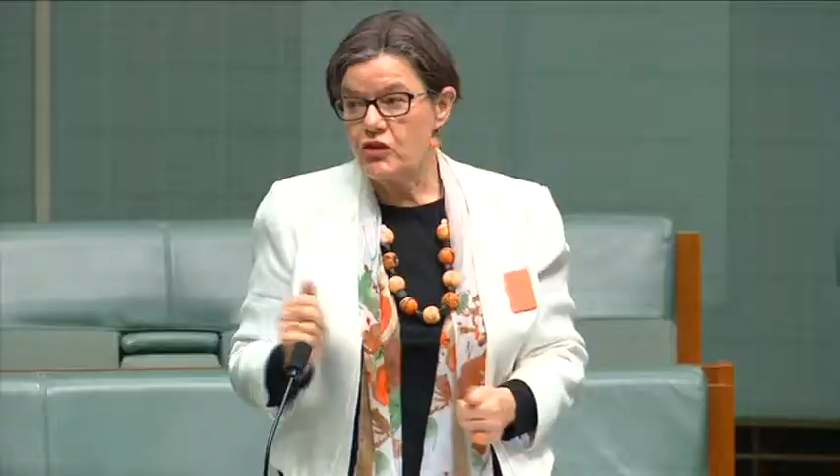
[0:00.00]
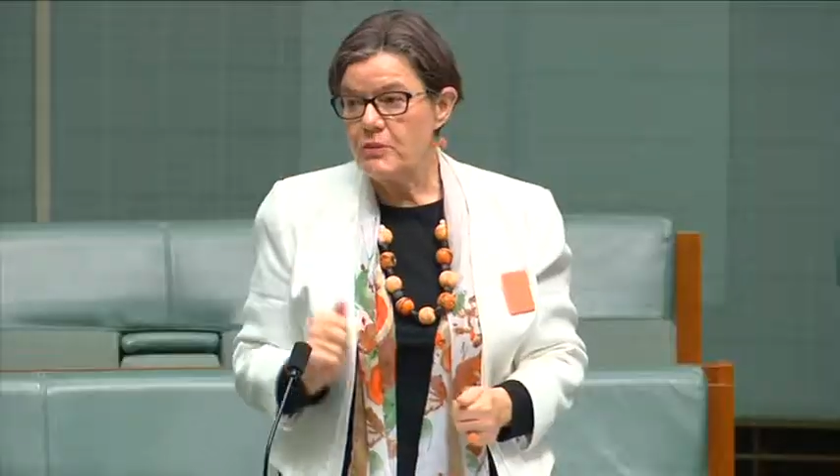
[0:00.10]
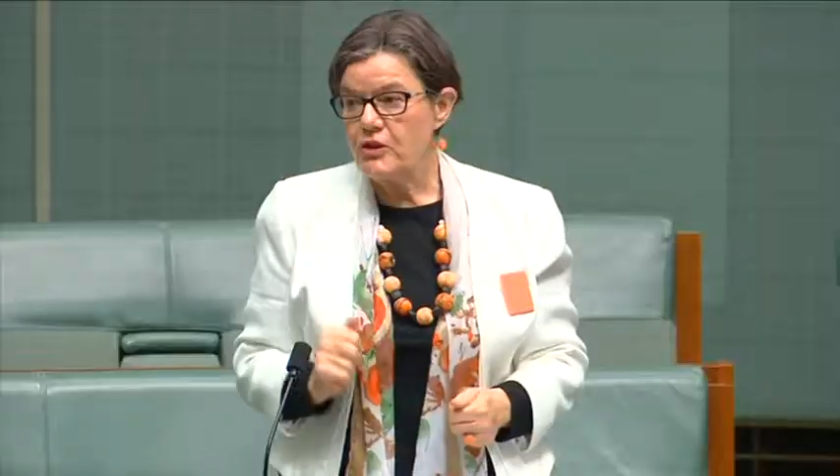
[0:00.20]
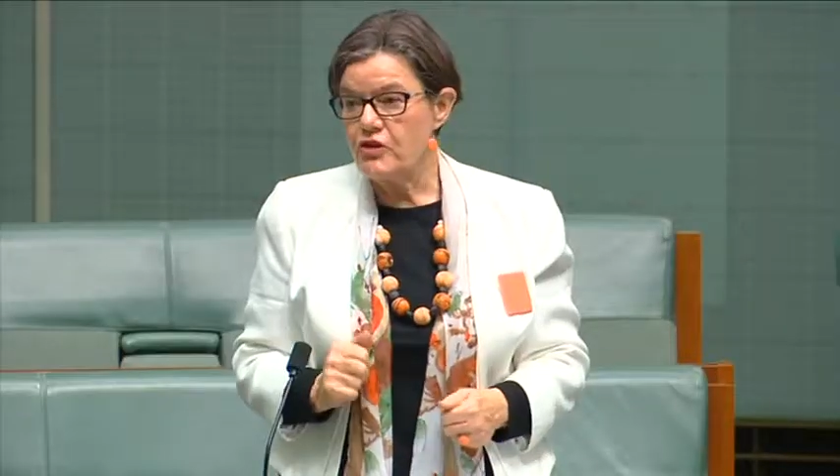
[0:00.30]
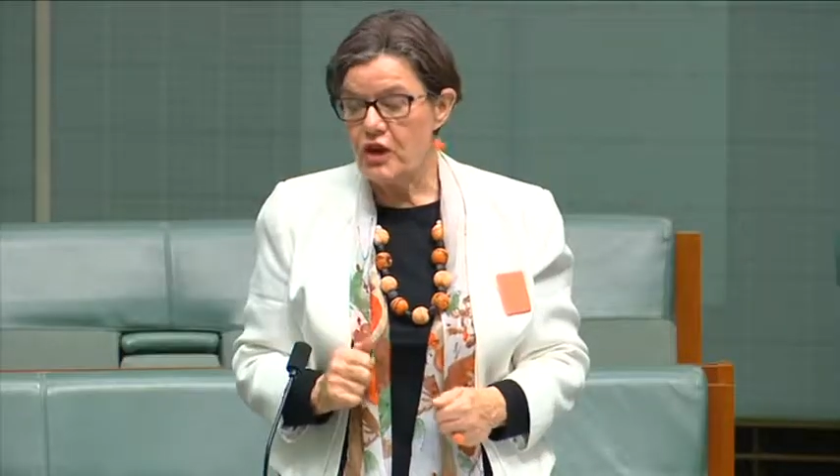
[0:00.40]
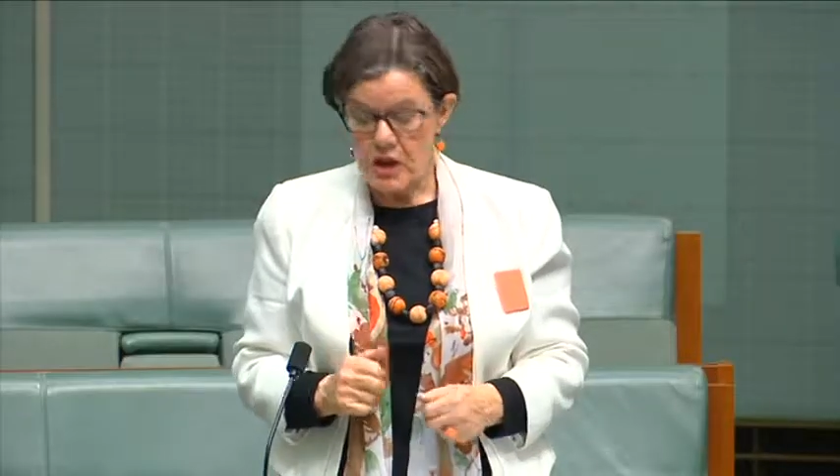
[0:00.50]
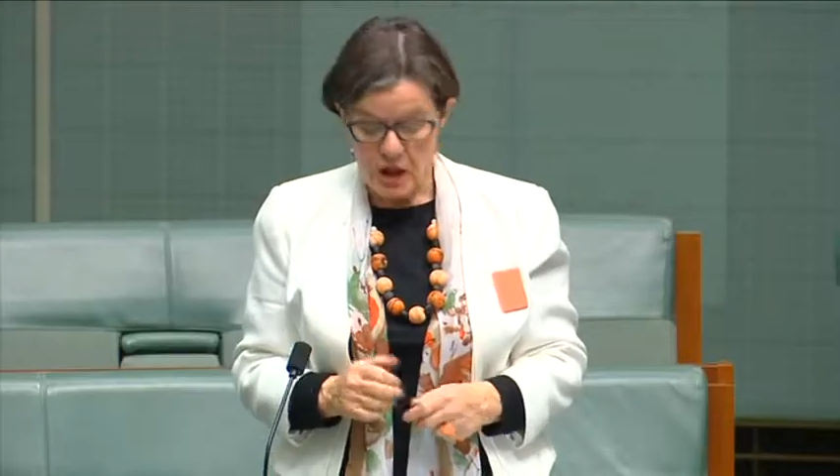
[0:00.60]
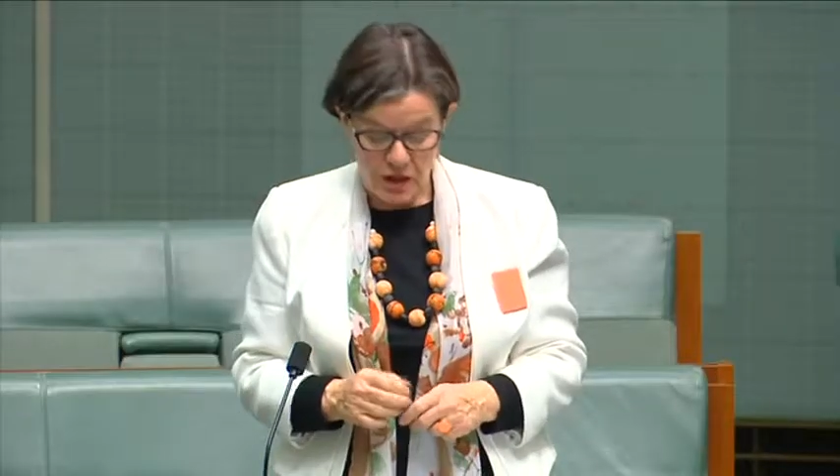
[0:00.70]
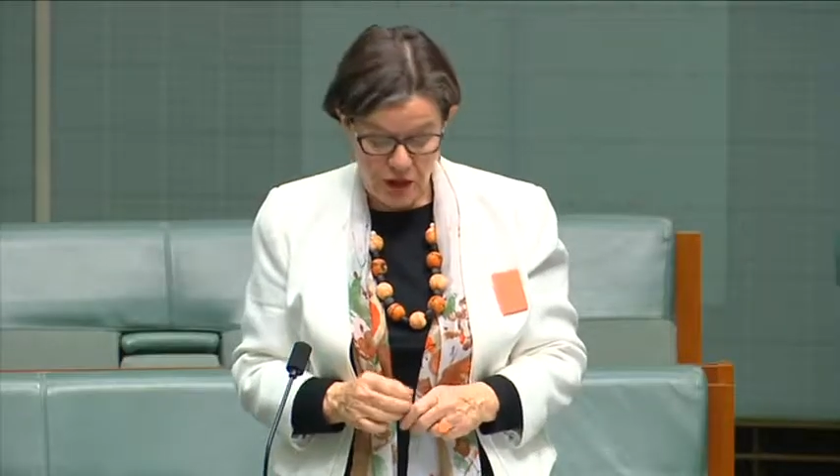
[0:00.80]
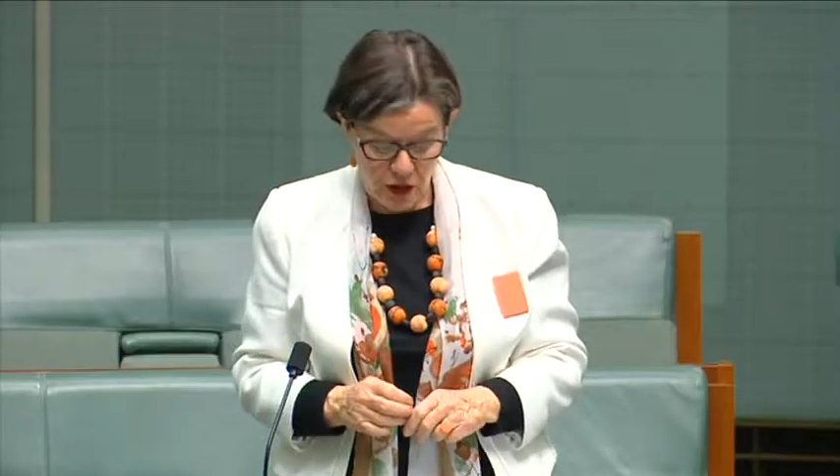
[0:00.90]
Deputy
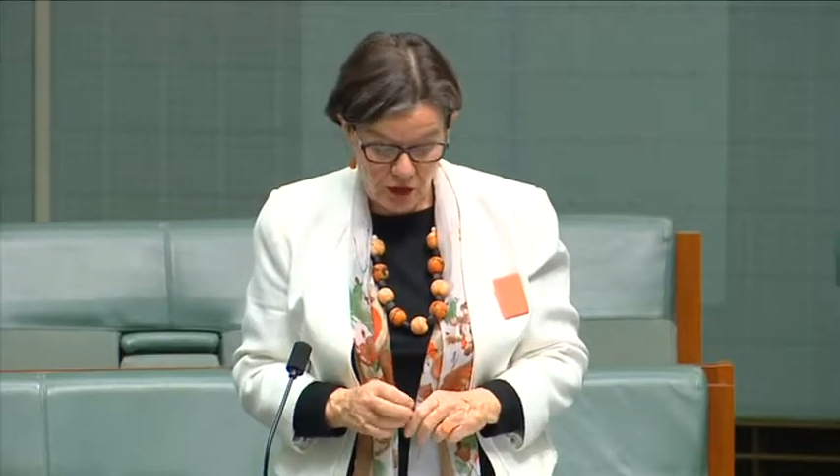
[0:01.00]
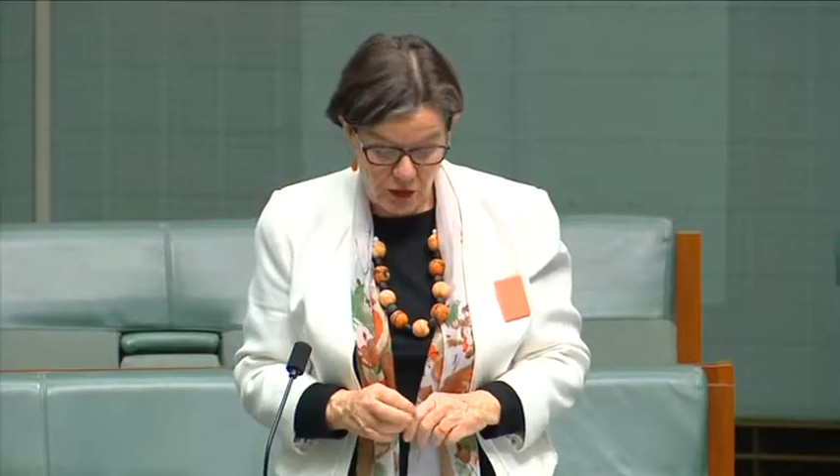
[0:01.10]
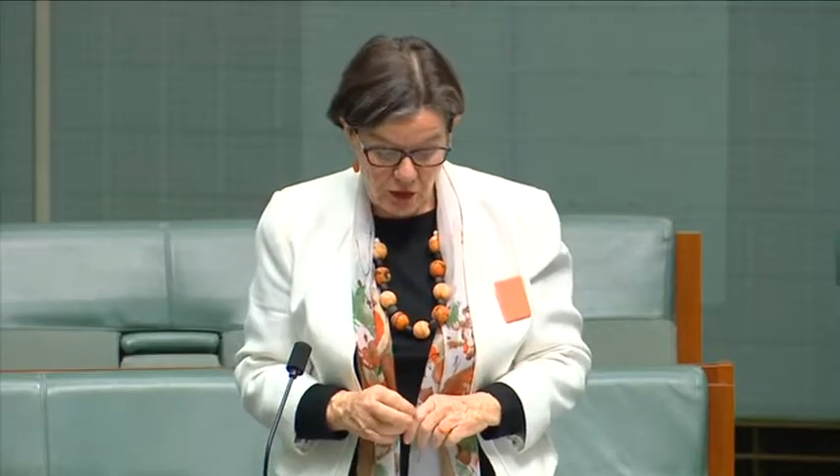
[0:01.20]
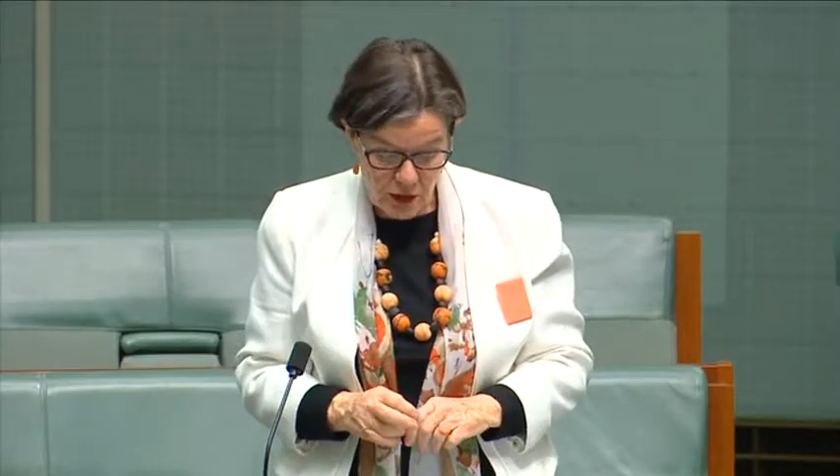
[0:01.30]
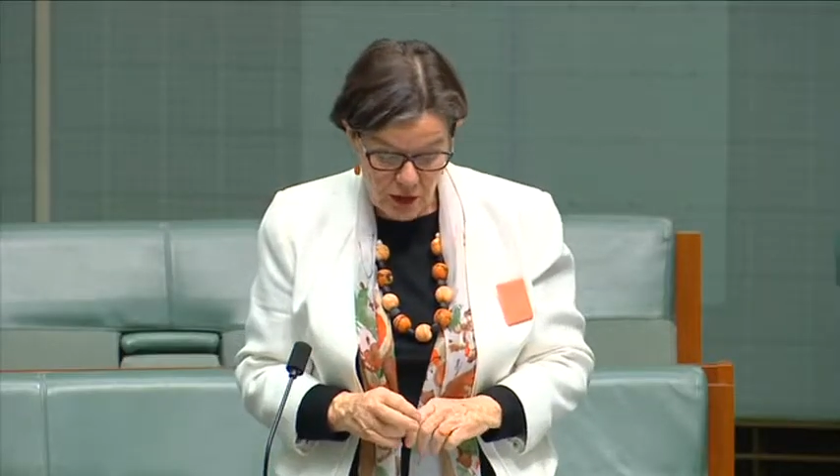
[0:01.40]
Chair, thank you.